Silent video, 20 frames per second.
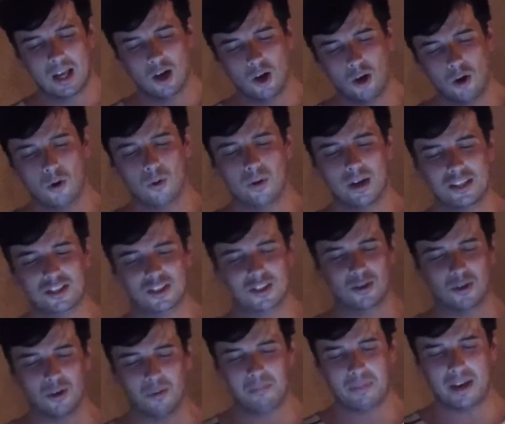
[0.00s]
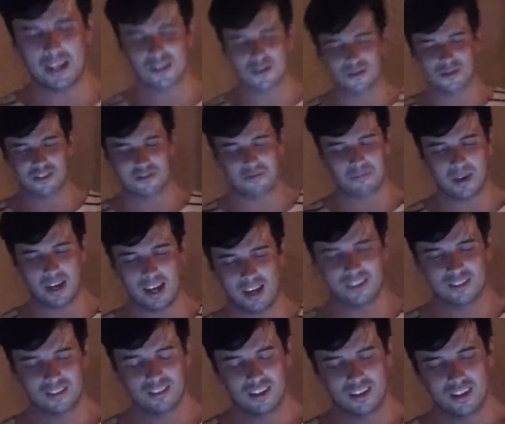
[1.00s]
always thought better of
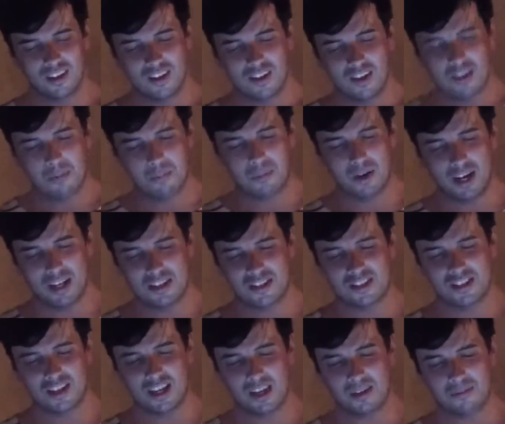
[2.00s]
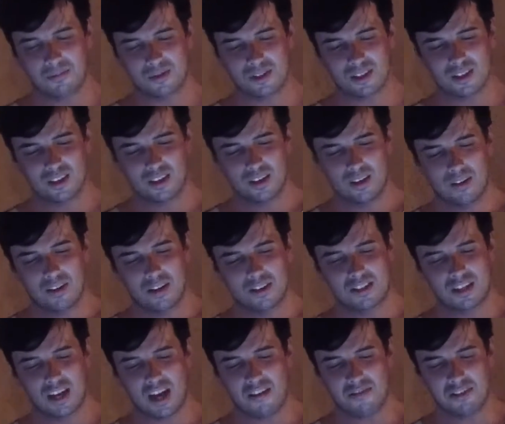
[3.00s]
me, but I seemed
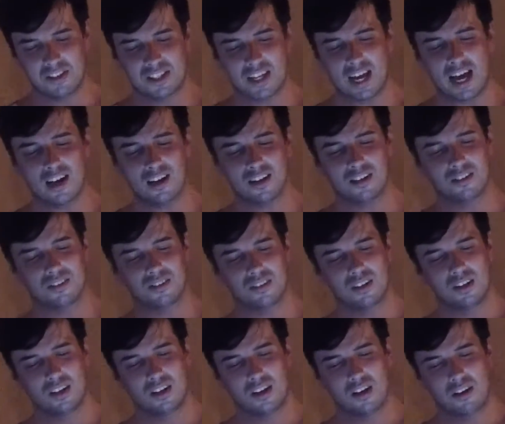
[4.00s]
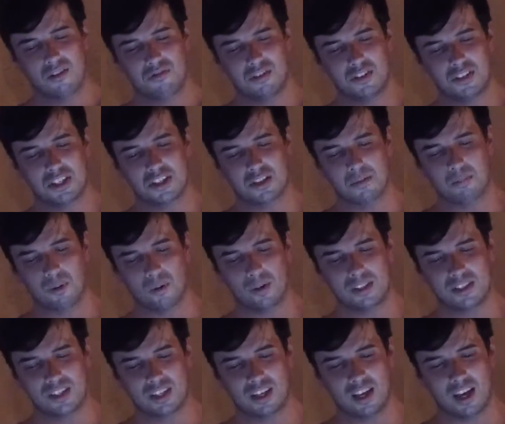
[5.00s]
to have a talent for
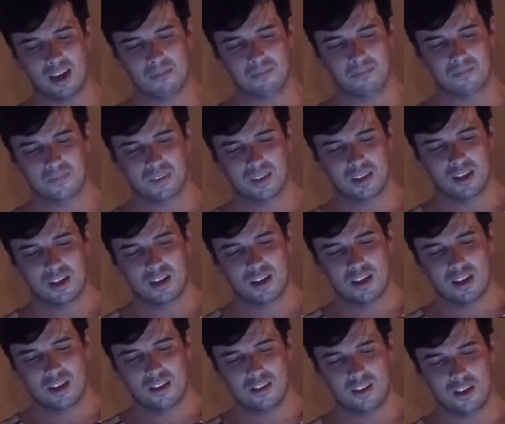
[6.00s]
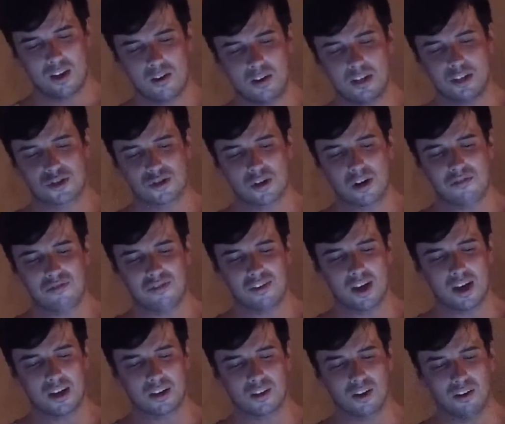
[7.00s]
disappointing him. The only trophy
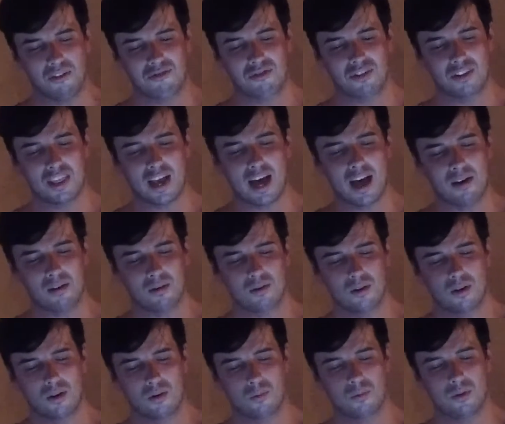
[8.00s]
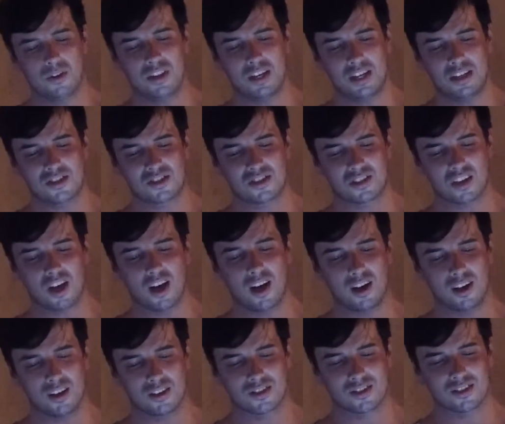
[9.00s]
I got for that were these
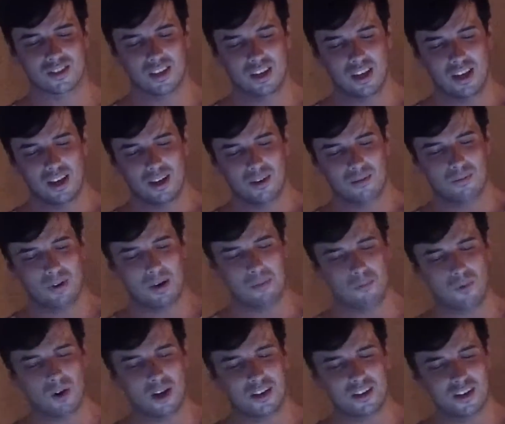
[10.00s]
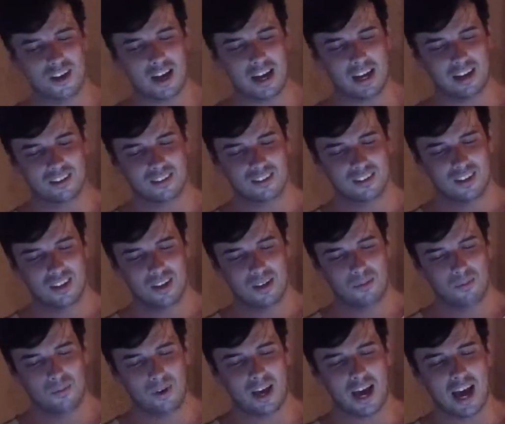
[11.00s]
scars, when one night
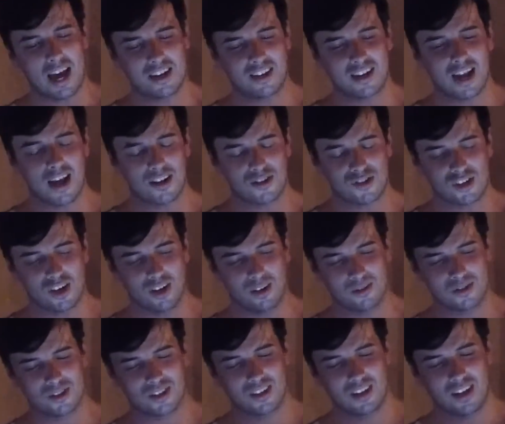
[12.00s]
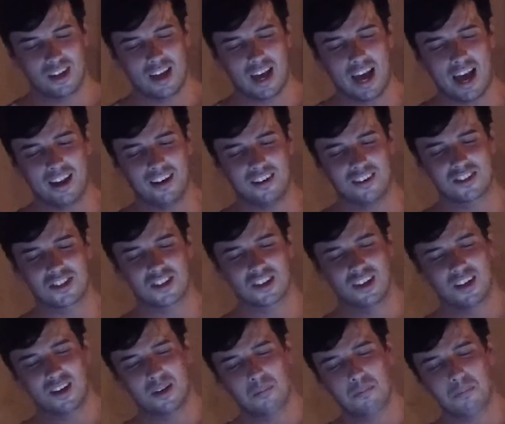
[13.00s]
we had nachos and
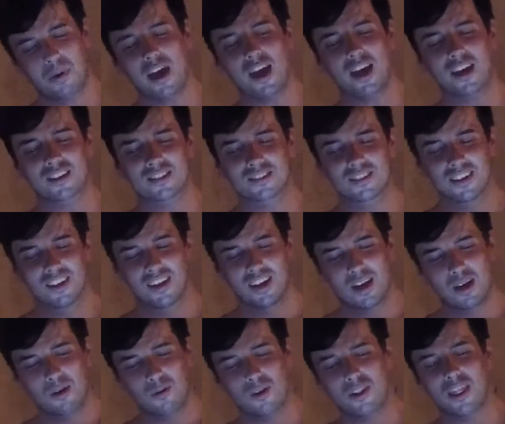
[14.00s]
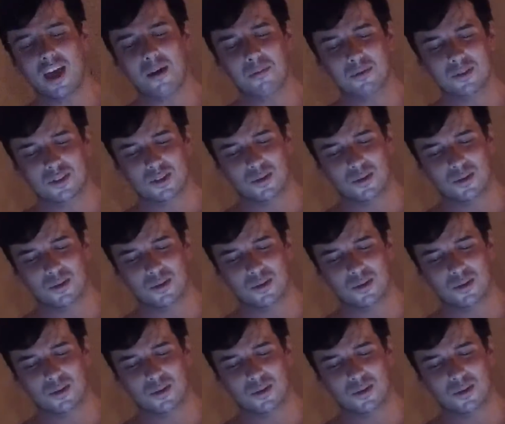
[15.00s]
ping! Well, that was